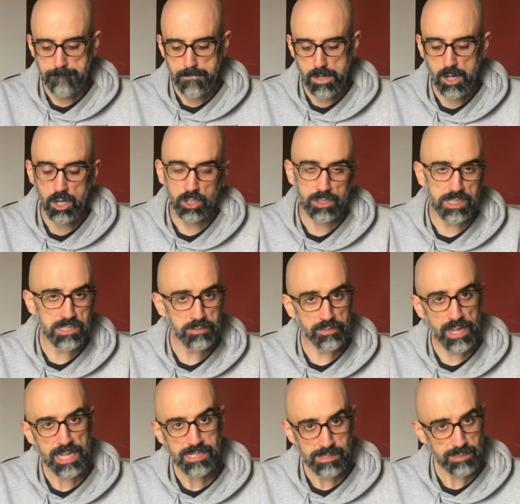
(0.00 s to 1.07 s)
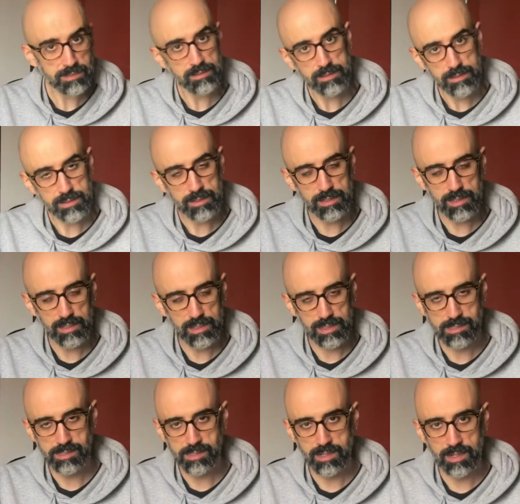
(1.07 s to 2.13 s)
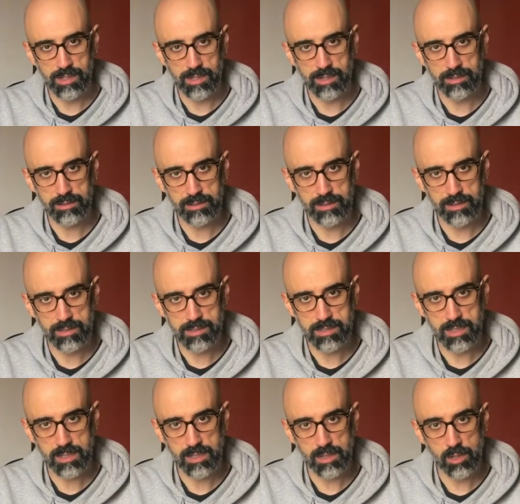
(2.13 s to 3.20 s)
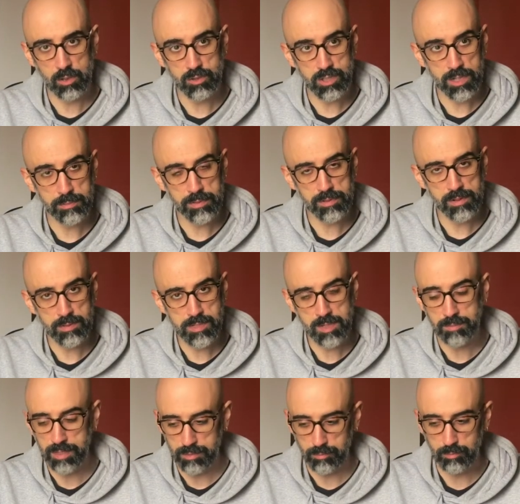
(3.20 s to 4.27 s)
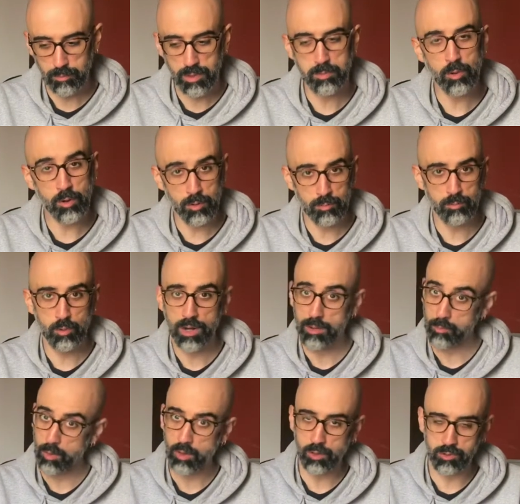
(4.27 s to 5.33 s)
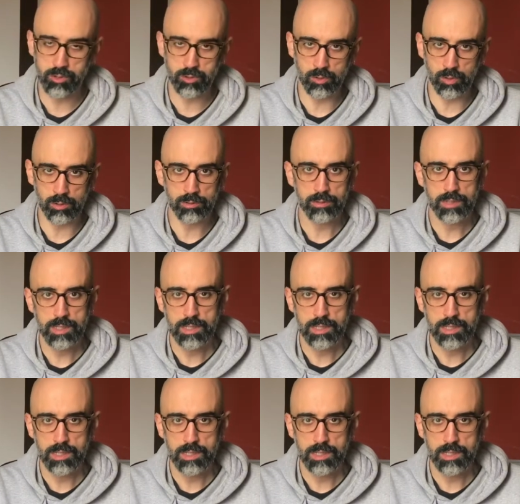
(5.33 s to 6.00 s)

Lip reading: Not as fast as a long taper drumstick, but with way more control.